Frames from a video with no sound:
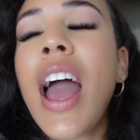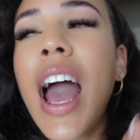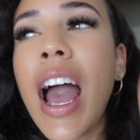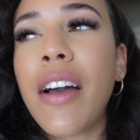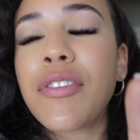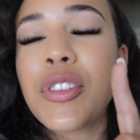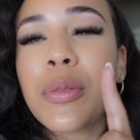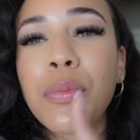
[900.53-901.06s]

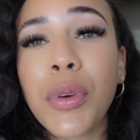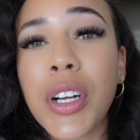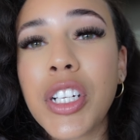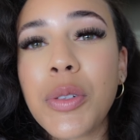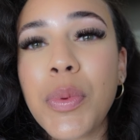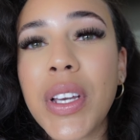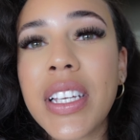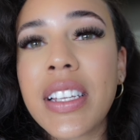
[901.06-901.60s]
after
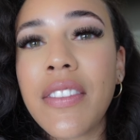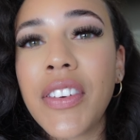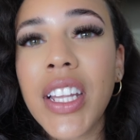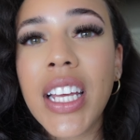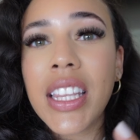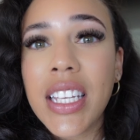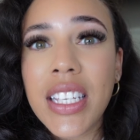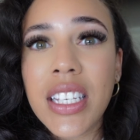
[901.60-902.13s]
brunch because I feel
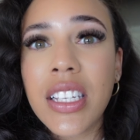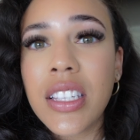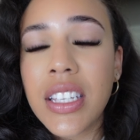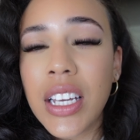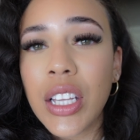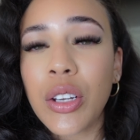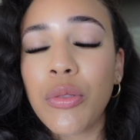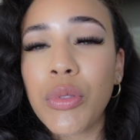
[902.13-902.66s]
this
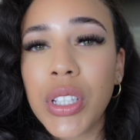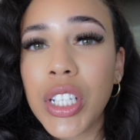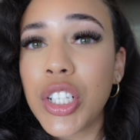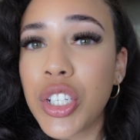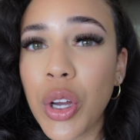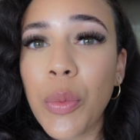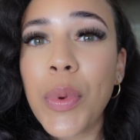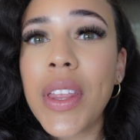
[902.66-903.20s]
concealer really
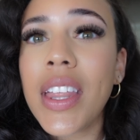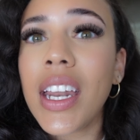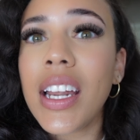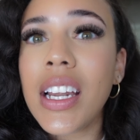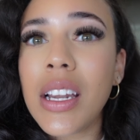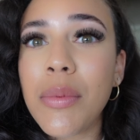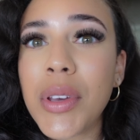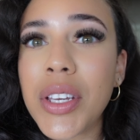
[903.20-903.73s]
showed me that I
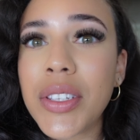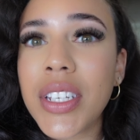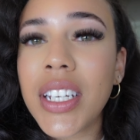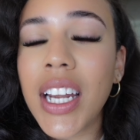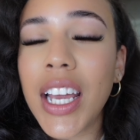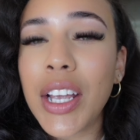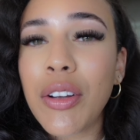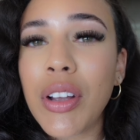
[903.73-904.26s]
need to be using an
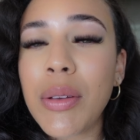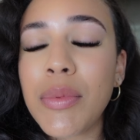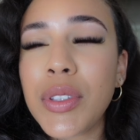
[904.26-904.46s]
eye cream.